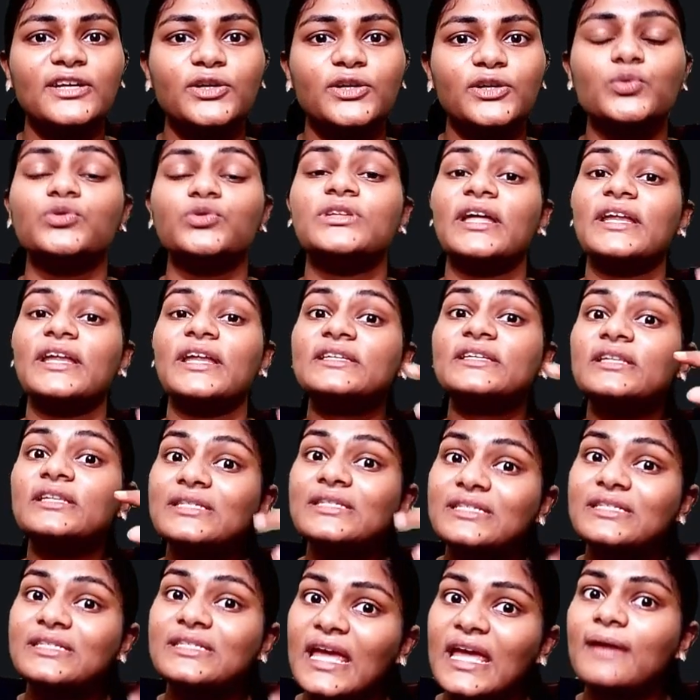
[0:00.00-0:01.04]
There is the
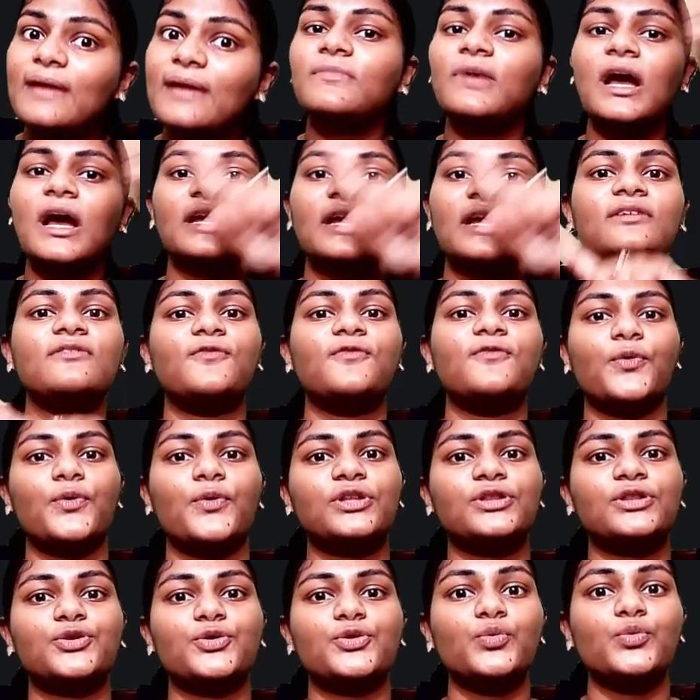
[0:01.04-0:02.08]
same current flowing
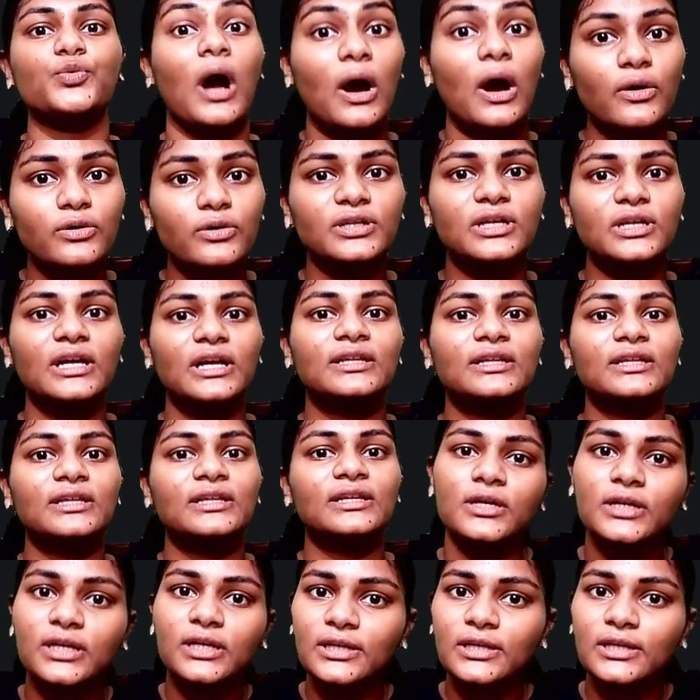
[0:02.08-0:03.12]
throughout the circular
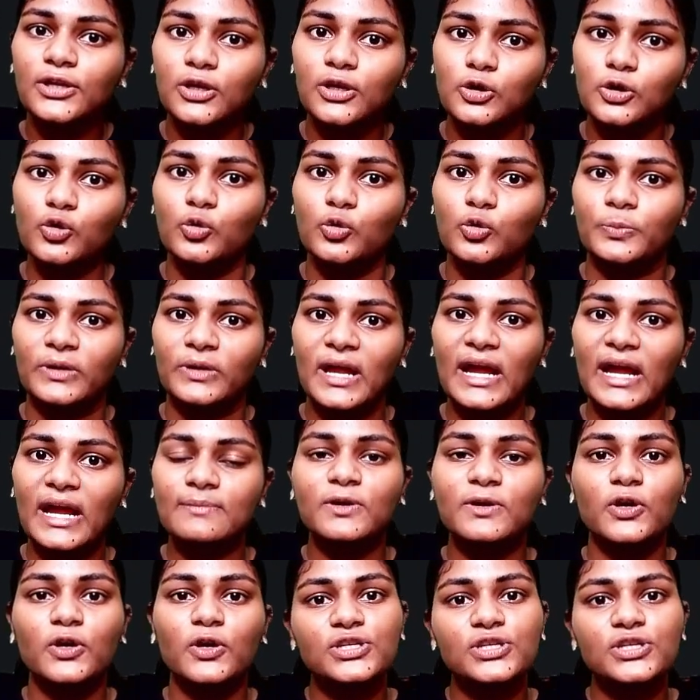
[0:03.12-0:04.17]
loop, right? Because
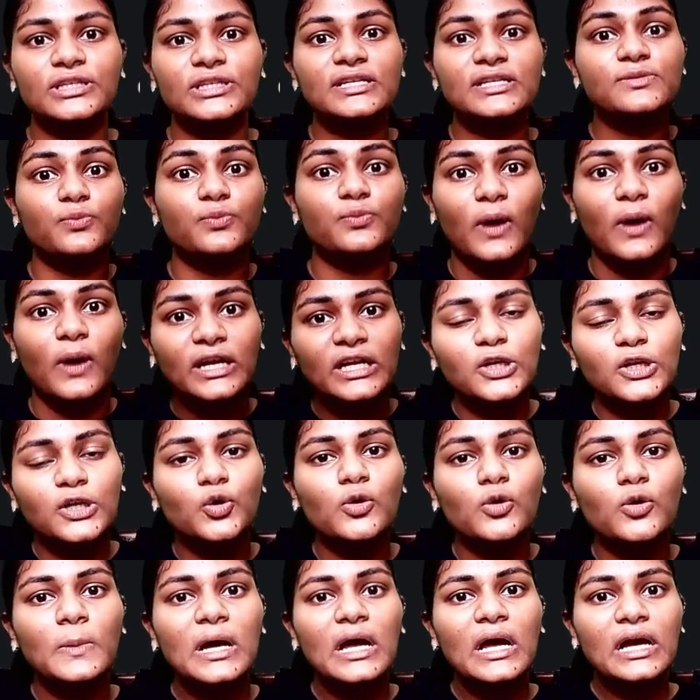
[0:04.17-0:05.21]
it is one loop
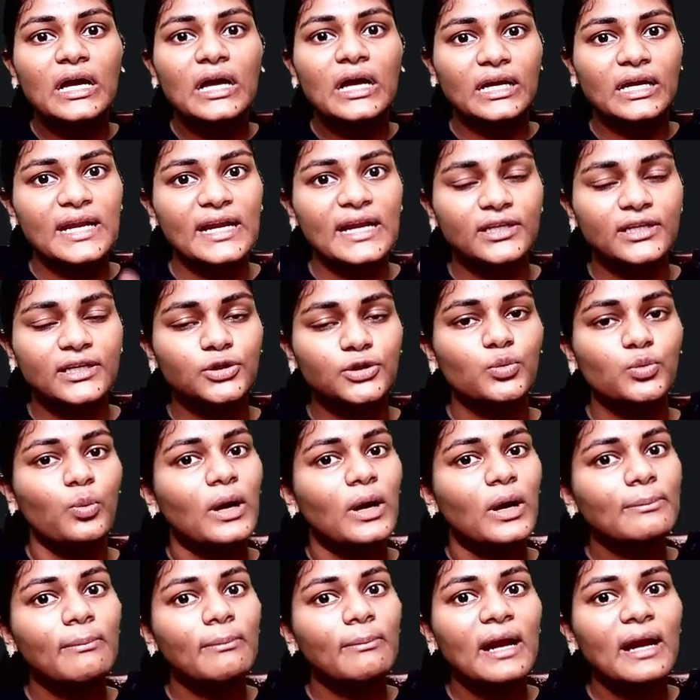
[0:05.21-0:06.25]
connected to one
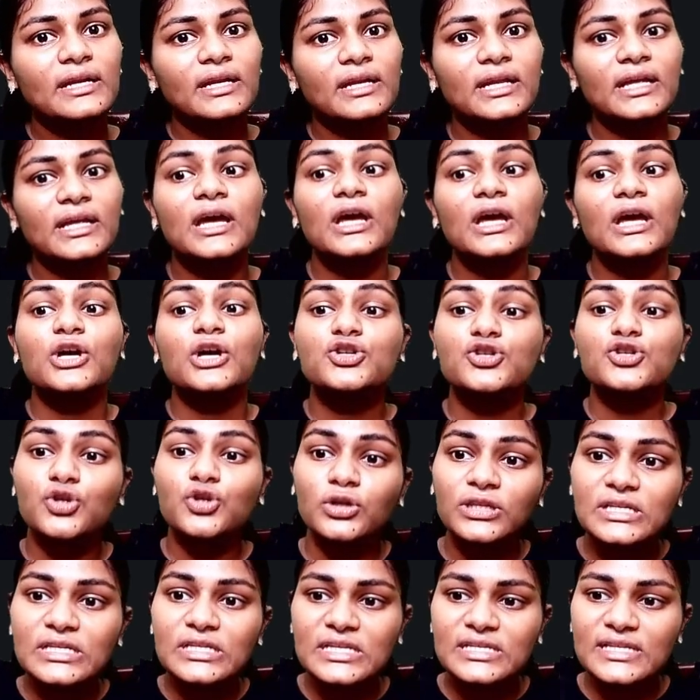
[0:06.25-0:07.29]
battery. So this is
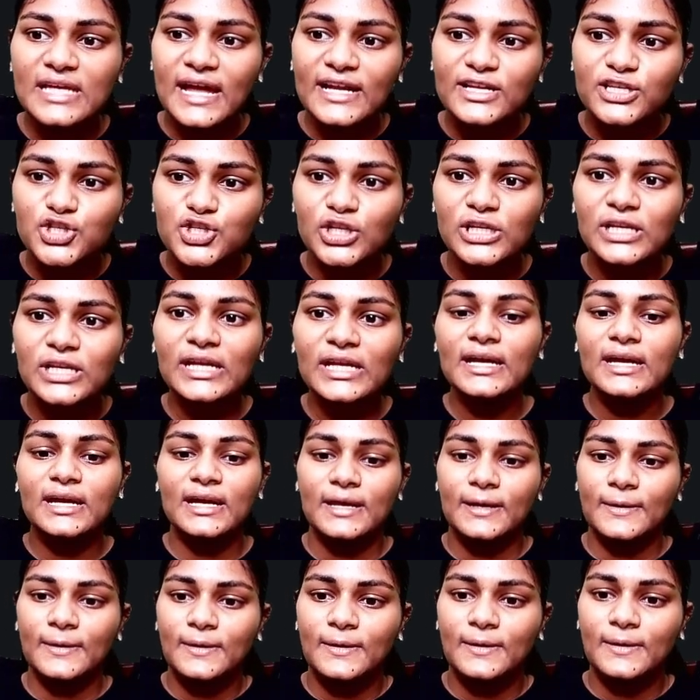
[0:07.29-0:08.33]
actually
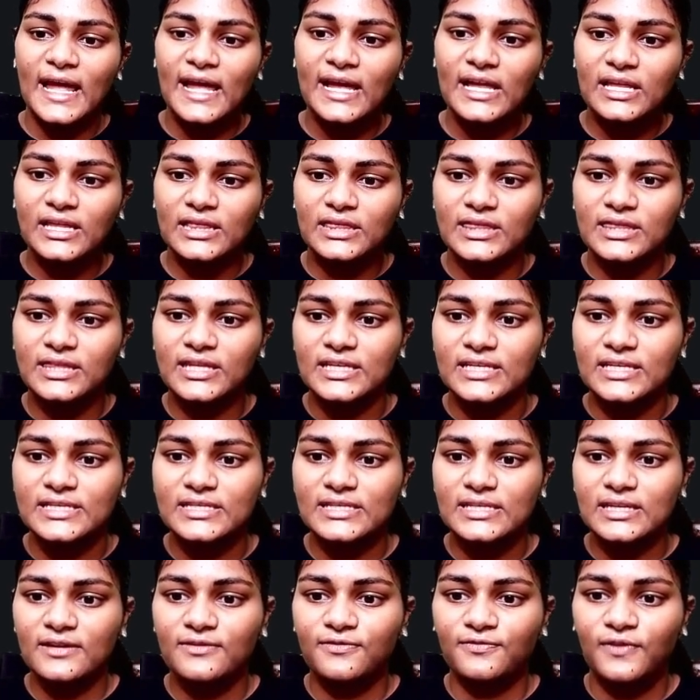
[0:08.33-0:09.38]
like this. If
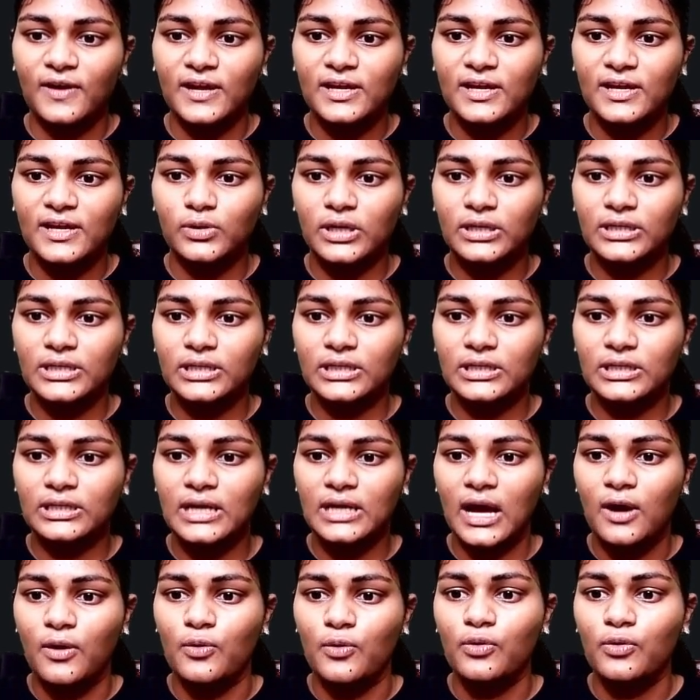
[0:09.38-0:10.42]
I look at it
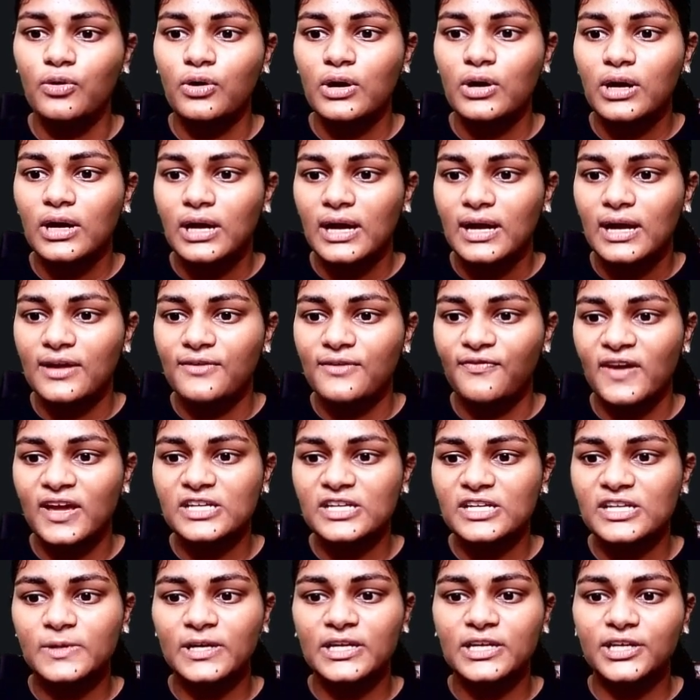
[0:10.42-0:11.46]
now, if I explain
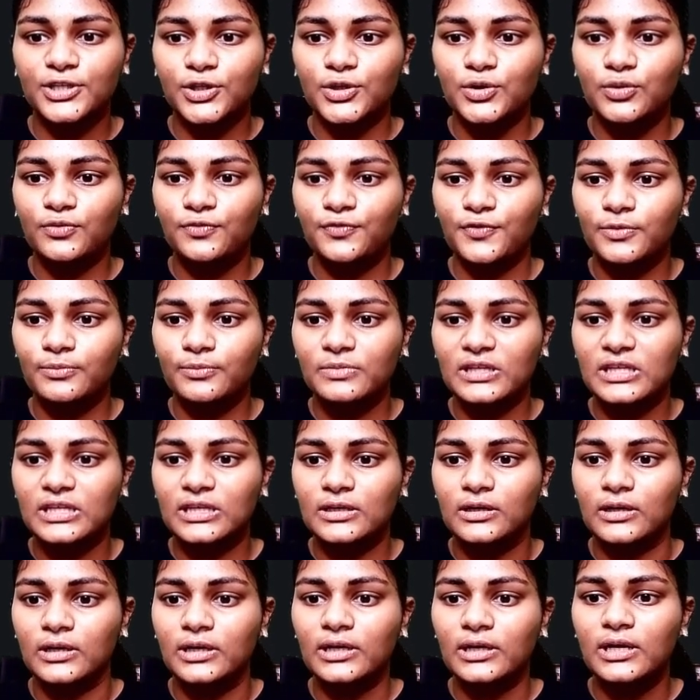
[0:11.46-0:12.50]
it to you from here,
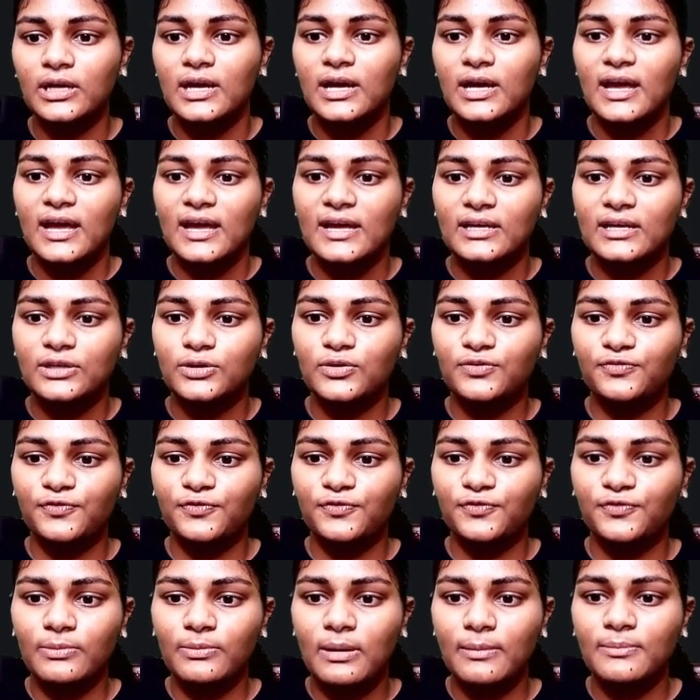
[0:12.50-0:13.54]
if you
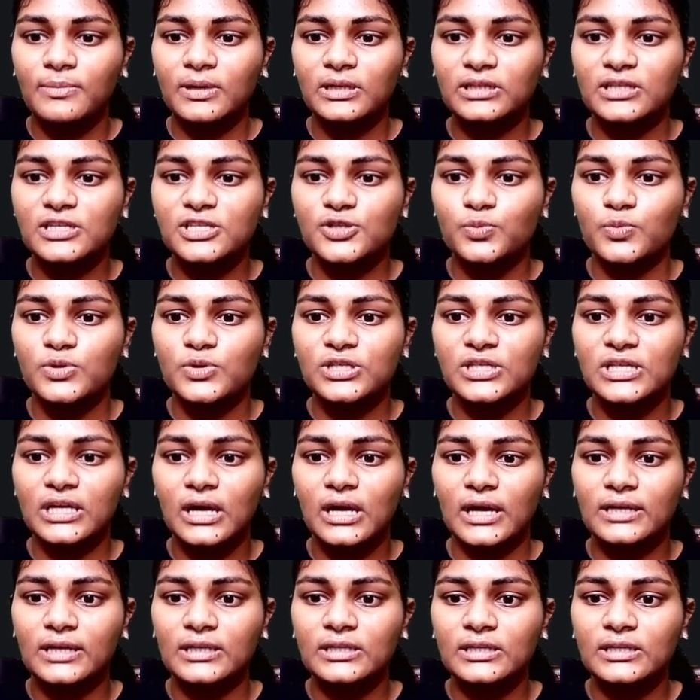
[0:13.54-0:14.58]
remember, this was the current